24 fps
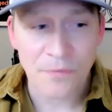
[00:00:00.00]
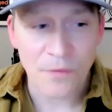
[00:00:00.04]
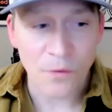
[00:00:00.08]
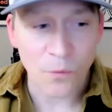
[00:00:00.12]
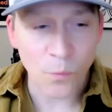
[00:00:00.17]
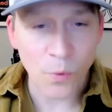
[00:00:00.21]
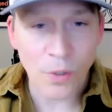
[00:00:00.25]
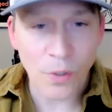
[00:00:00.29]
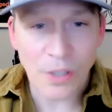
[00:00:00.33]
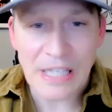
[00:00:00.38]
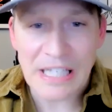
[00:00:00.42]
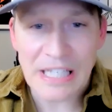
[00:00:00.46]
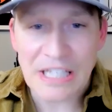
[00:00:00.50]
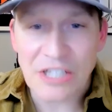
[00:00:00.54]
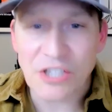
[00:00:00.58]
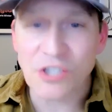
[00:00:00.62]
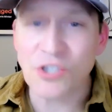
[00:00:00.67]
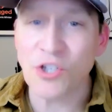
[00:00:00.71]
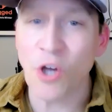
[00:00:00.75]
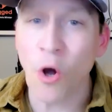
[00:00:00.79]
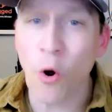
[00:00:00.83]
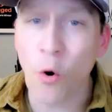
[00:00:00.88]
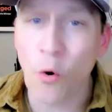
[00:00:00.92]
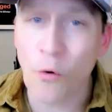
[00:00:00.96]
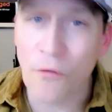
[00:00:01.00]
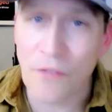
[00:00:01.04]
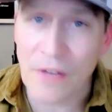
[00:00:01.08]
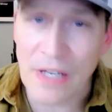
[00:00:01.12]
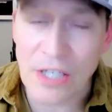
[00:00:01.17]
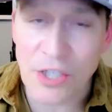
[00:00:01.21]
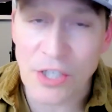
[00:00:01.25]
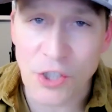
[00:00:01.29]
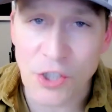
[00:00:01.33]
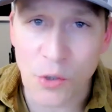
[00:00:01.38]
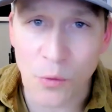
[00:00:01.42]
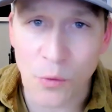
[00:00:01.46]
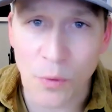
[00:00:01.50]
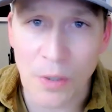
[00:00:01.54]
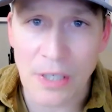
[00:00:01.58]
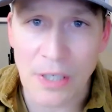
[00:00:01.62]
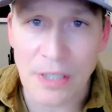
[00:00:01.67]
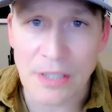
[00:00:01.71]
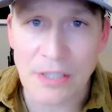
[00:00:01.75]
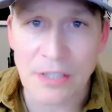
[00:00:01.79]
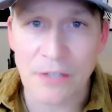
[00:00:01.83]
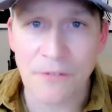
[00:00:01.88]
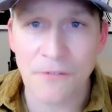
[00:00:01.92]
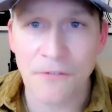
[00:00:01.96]
really dove into
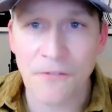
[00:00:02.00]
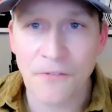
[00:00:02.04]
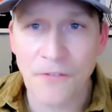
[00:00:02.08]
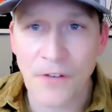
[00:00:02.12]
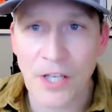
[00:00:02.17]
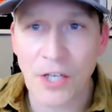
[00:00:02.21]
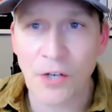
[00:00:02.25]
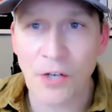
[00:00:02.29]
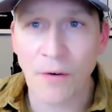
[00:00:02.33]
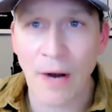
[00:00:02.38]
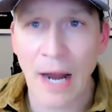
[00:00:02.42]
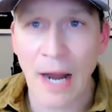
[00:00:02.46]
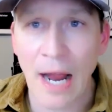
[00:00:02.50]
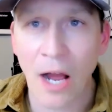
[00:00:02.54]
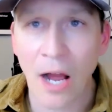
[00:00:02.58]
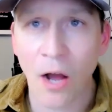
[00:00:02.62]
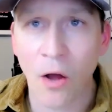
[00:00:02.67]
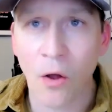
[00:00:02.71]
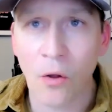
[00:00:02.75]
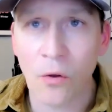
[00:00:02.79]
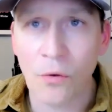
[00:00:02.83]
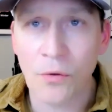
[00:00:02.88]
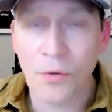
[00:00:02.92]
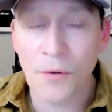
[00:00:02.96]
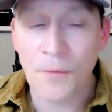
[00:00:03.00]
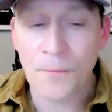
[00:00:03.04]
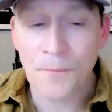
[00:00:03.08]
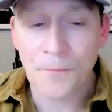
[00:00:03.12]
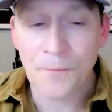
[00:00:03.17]
it to figure out